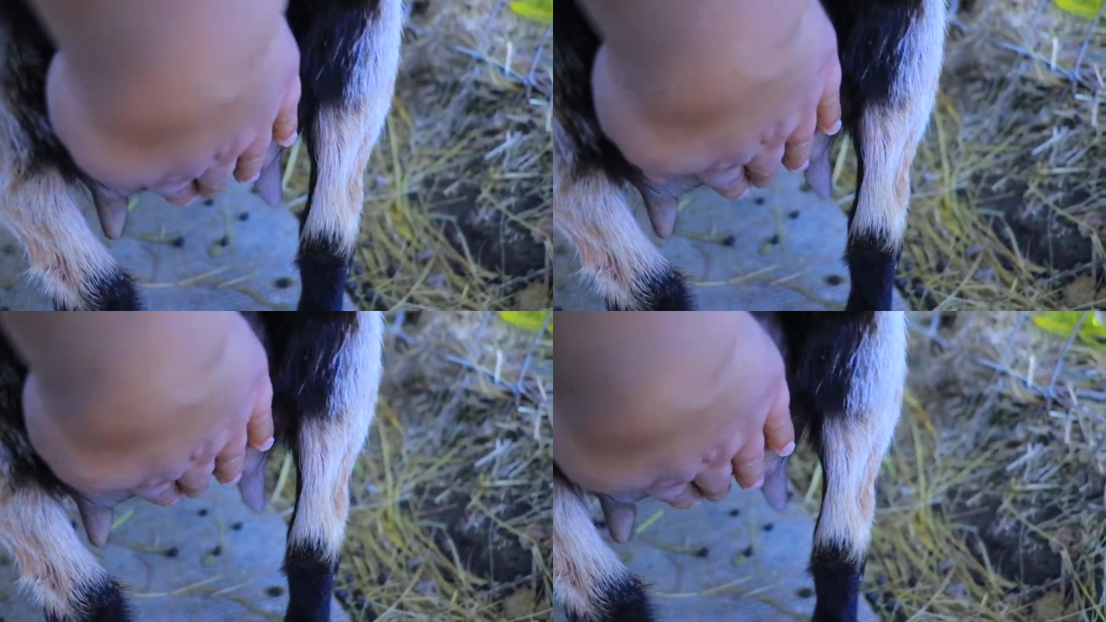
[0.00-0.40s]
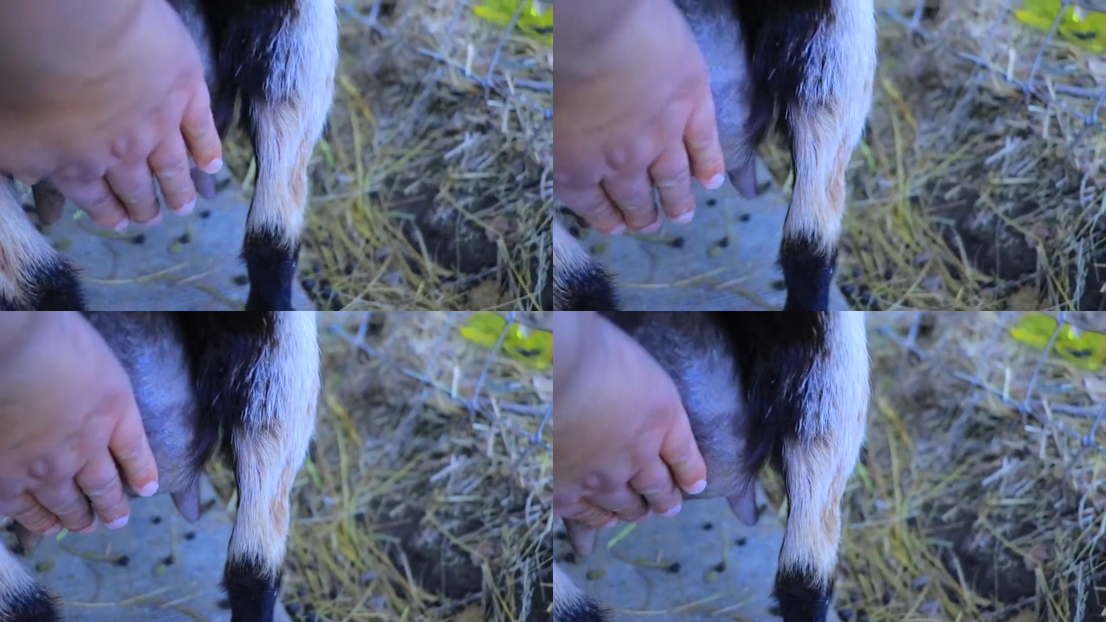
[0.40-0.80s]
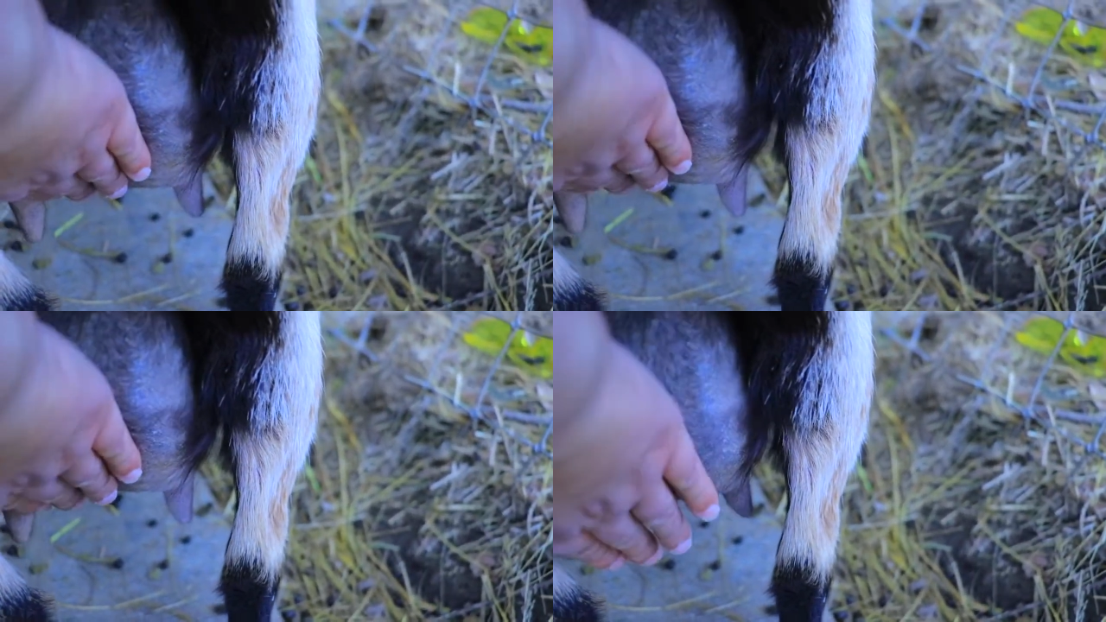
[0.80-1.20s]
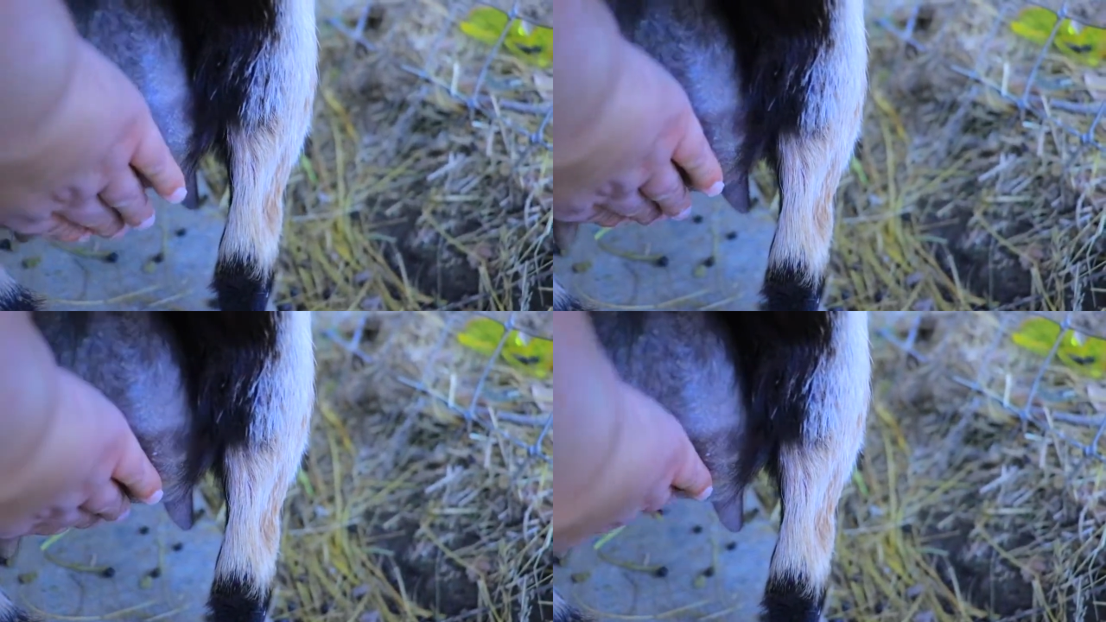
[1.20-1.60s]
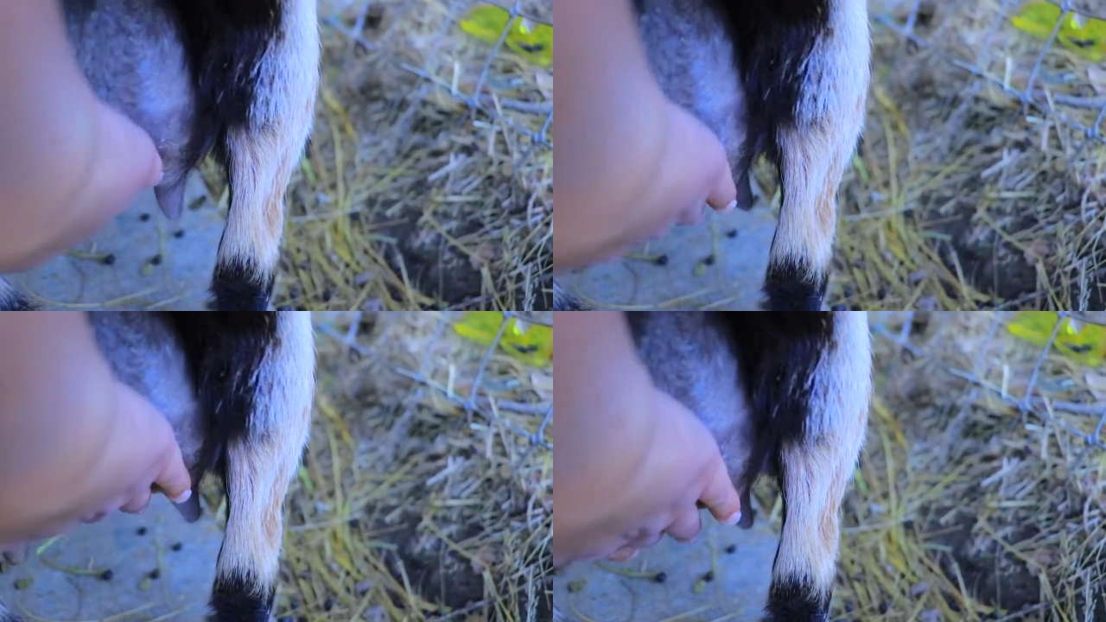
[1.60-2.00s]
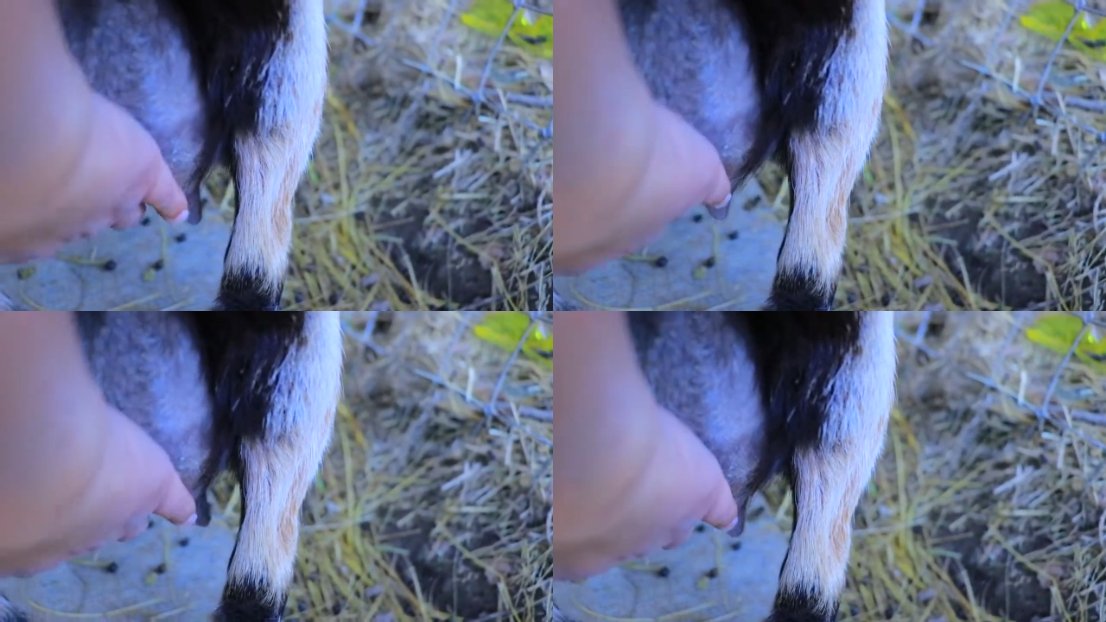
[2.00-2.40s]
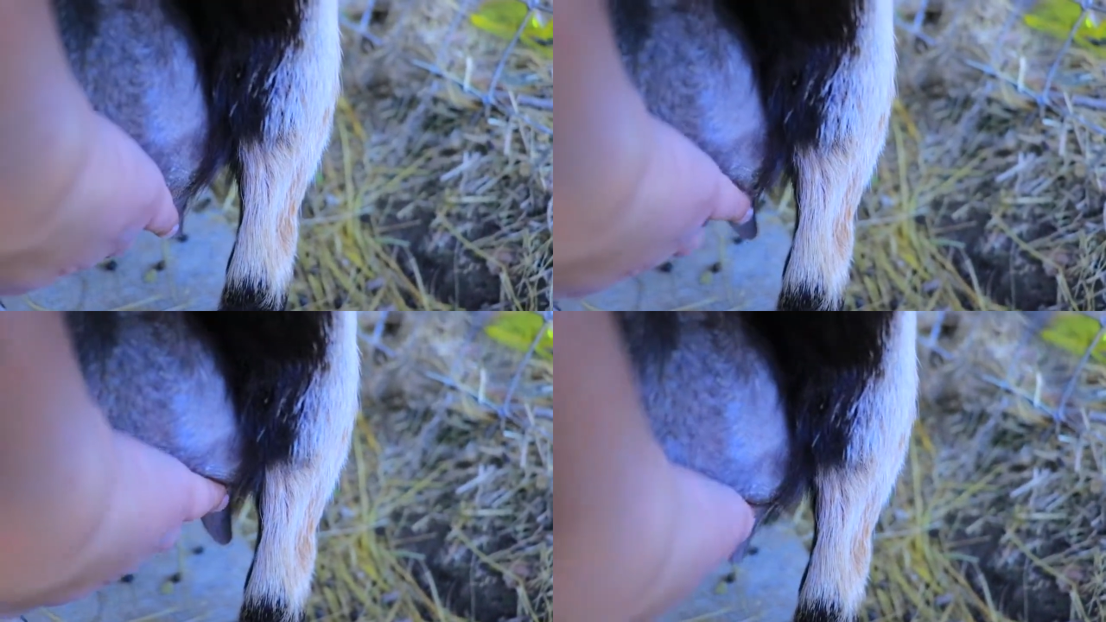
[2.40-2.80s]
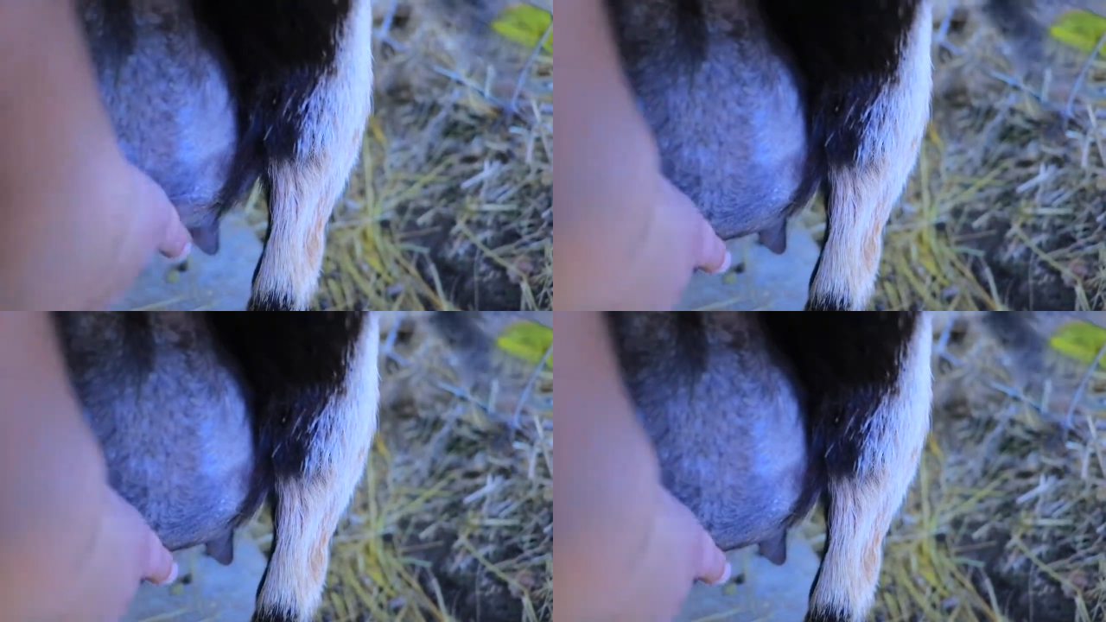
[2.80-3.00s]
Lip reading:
(no speaker visible)